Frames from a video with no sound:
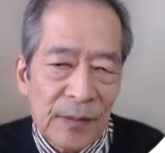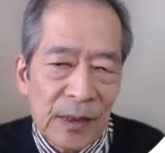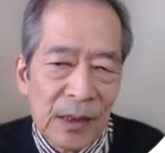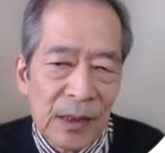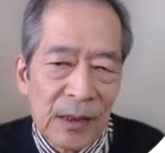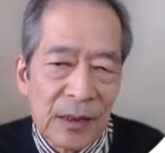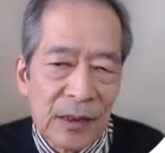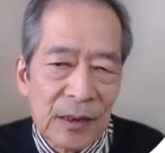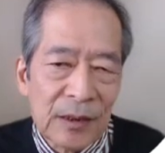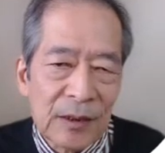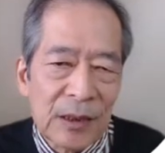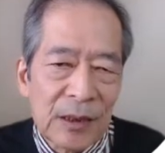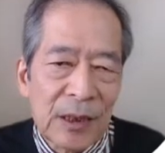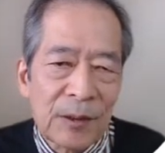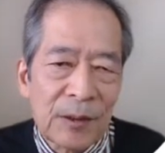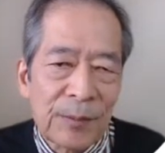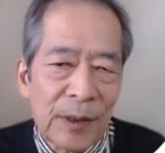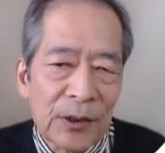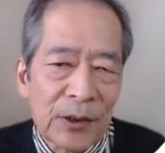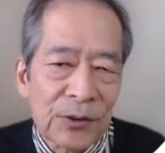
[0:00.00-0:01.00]

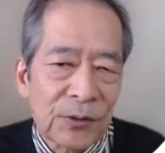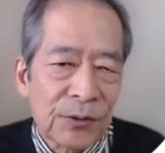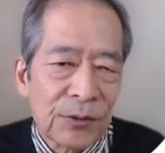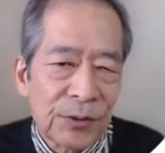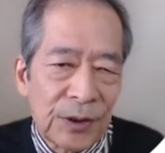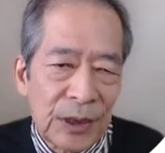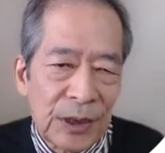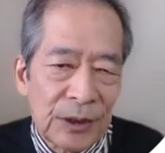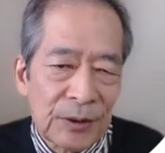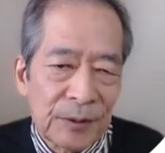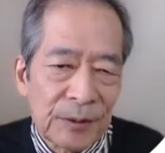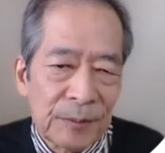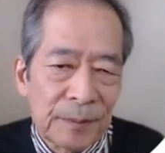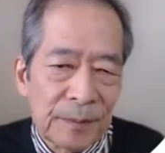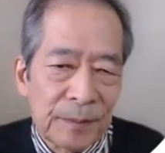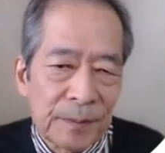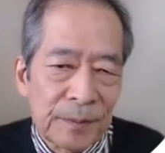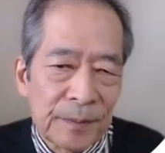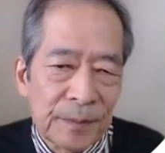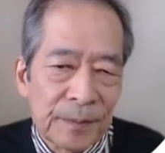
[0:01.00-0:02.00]
derivation trees,
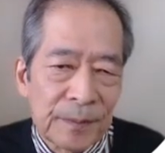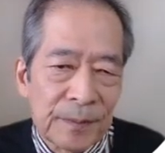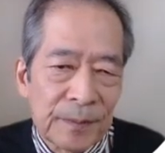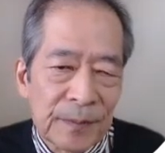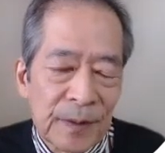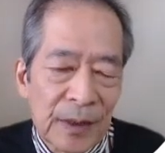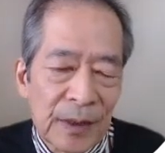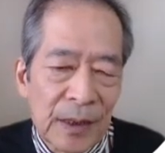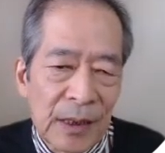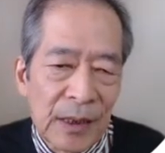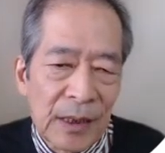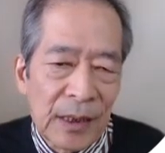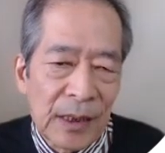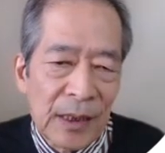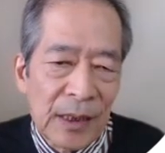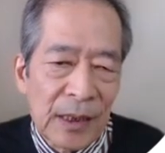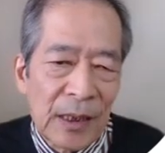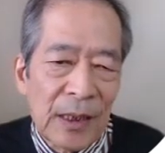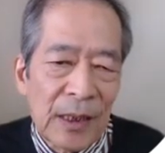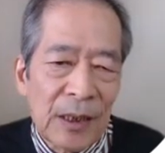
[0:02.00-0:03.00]
and
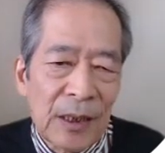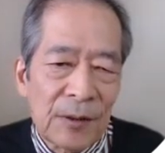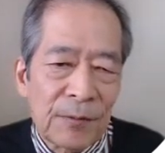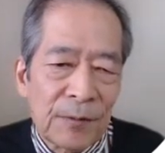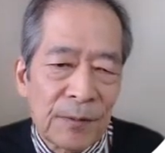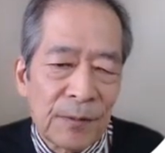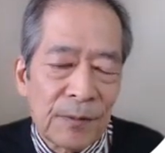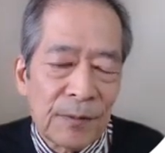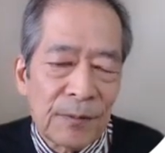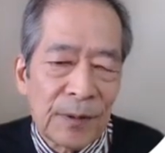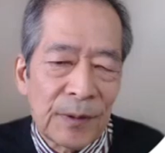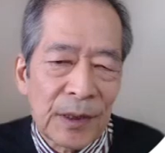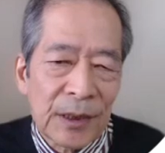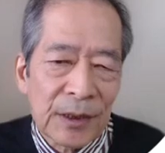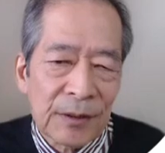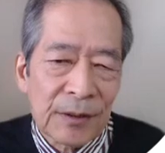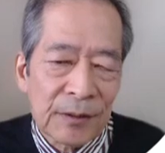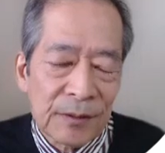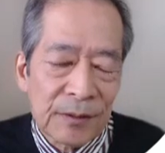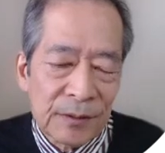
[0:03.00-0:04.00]
then we can
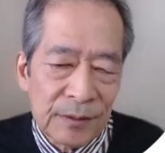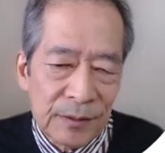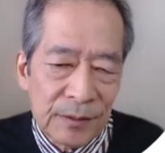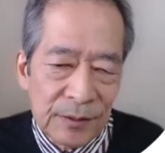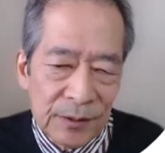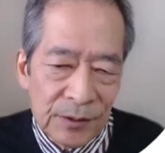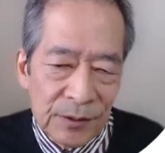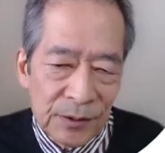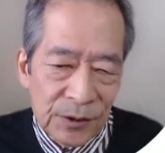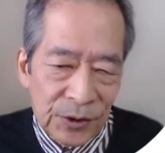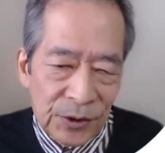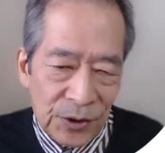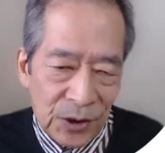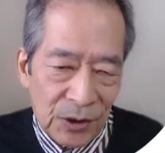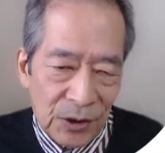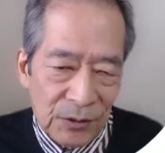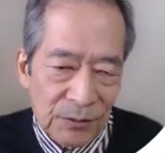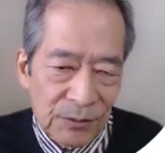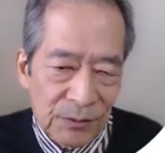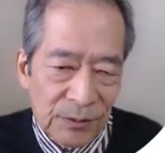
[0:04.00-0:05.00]
show
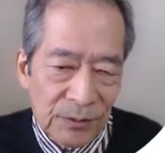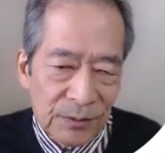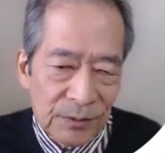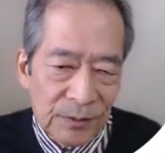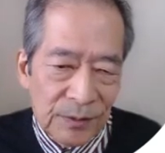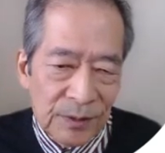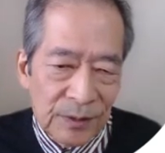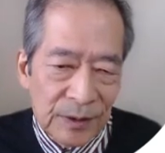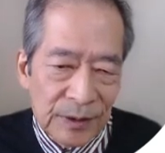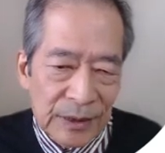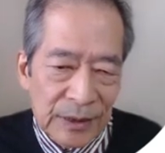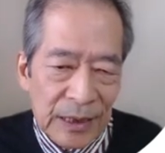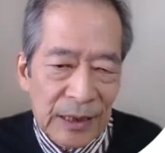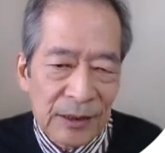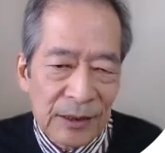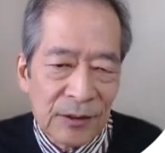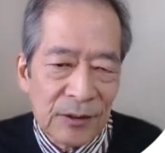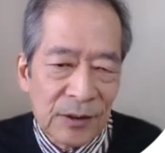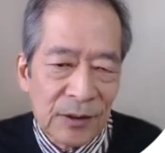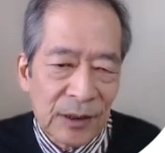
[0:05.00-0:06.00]
that
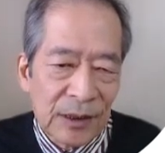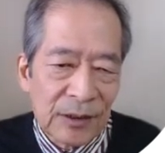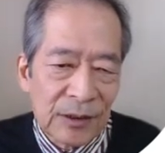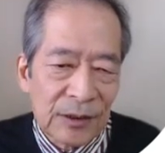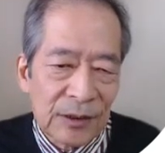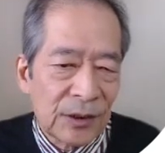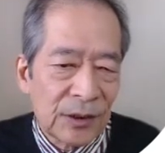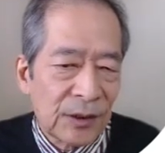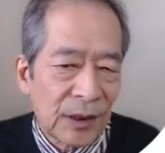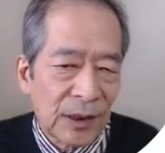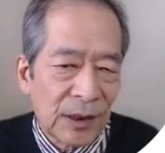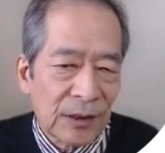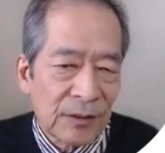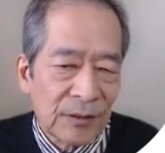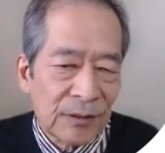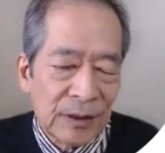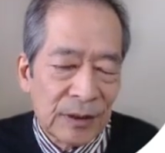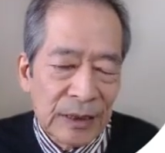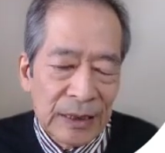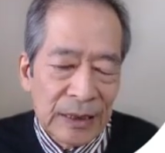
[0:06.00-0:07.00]
detail
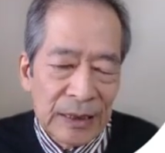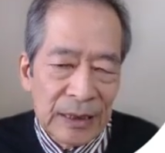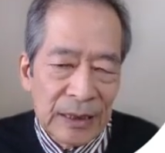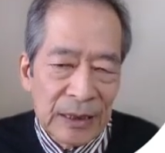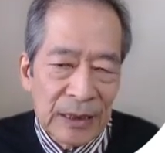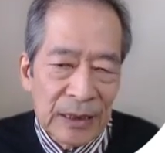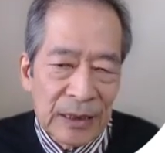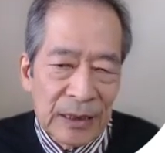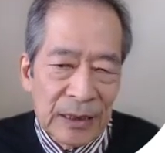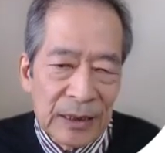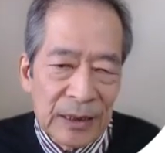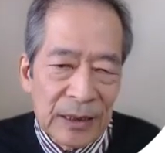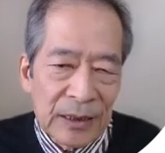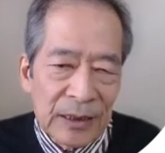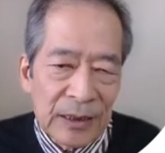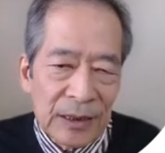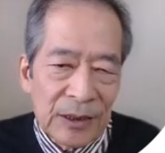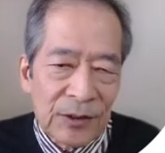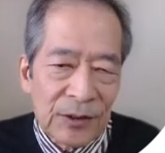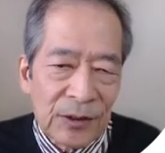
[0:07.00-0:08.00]
is
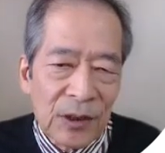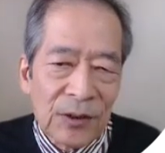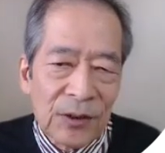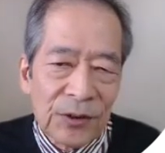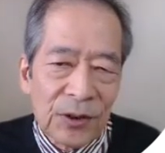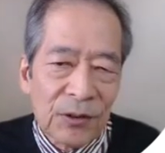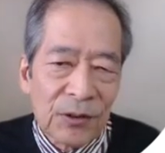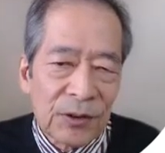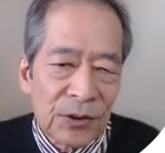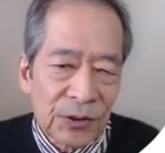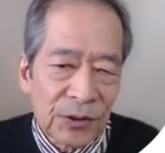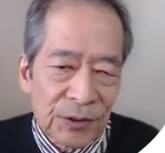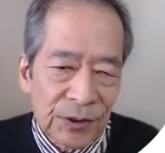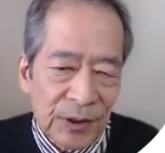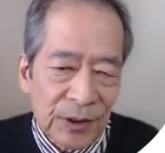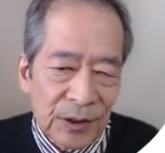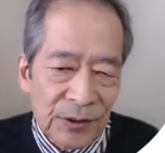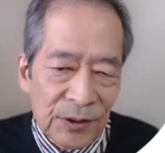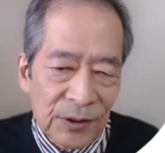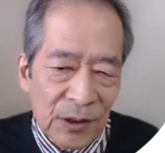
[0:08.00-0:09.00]
not so interesting,
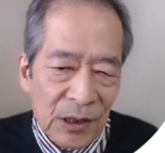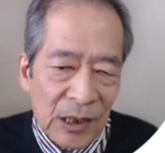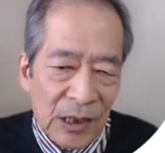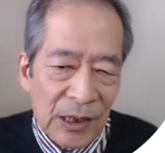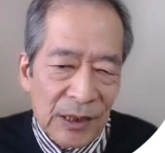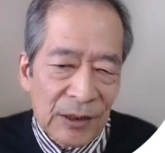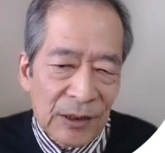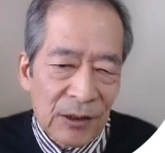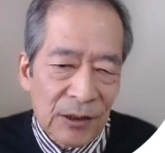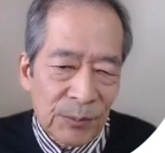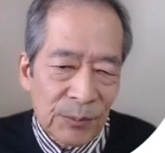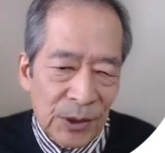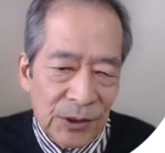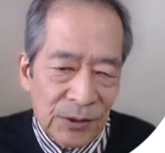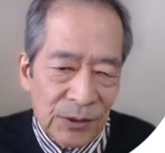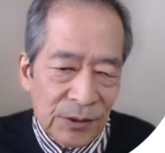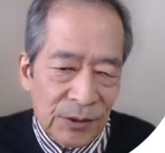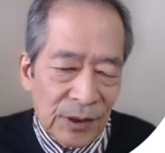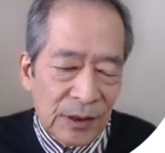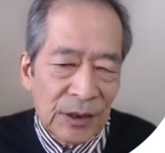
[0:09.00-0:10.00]
so I omit the
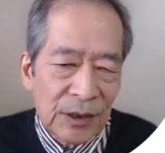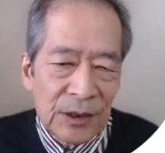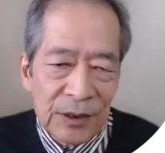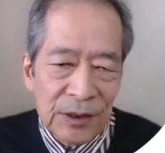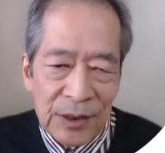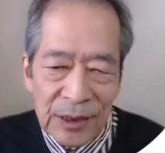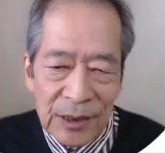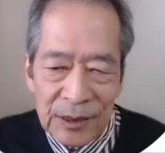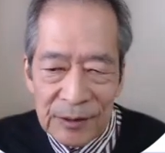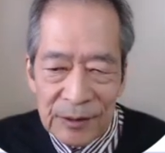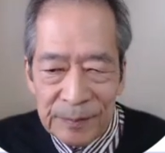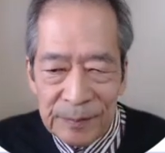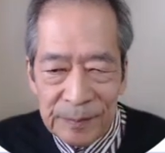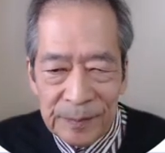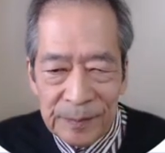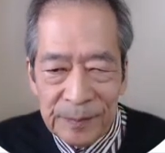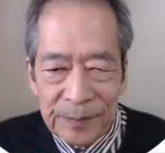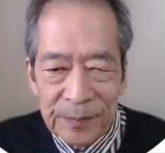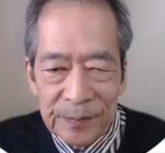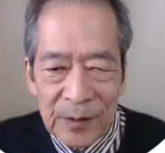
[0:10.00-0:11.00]
detail.
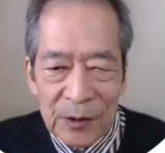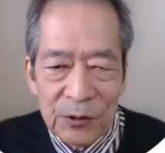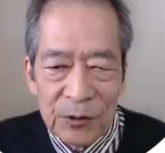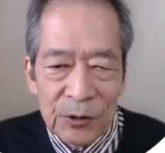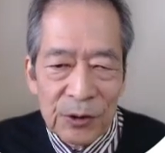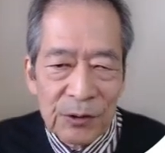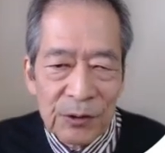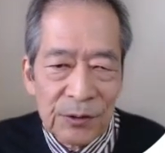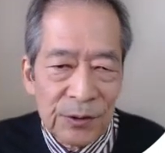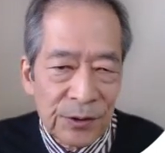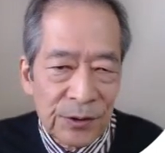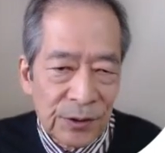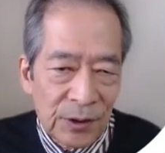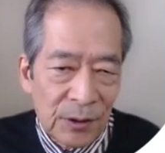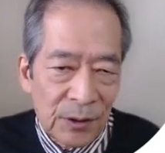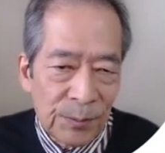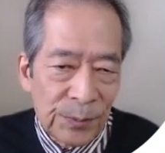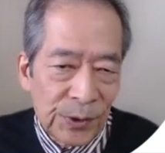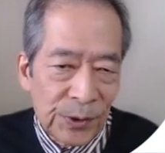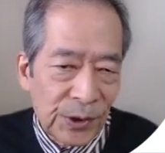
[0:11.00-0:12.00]
You can stop
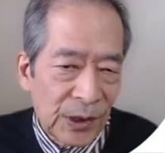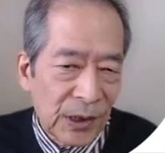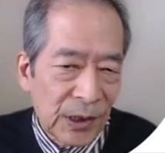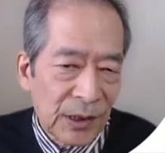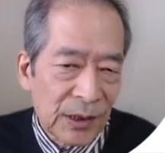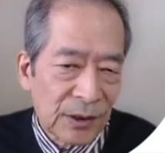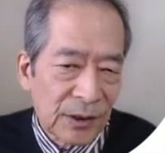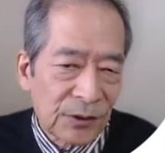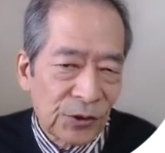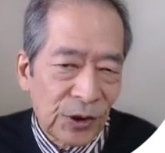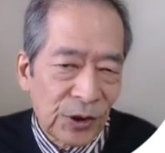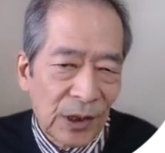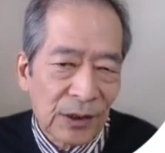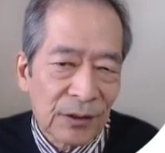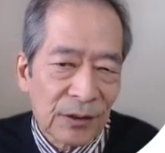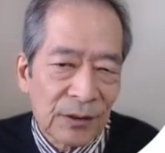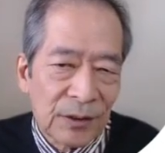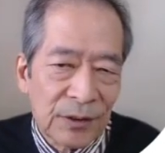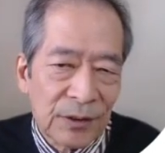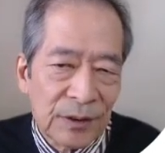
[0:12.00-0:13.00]
here and check
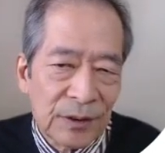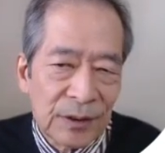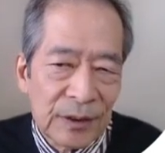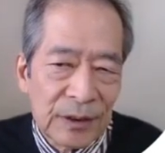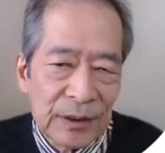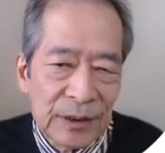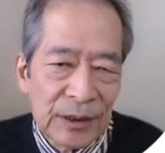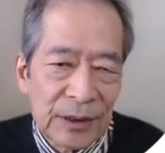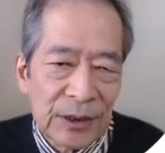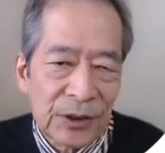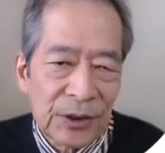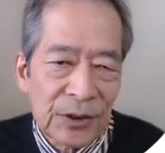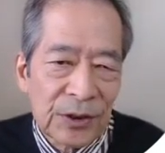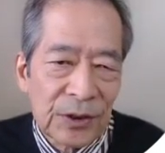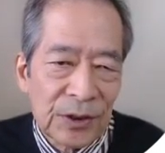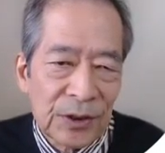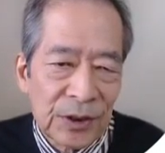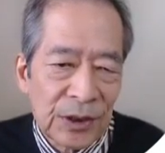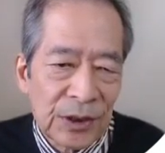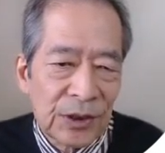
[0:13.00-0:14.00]
each
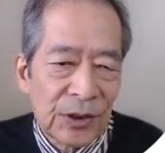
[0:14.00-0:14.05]
detail.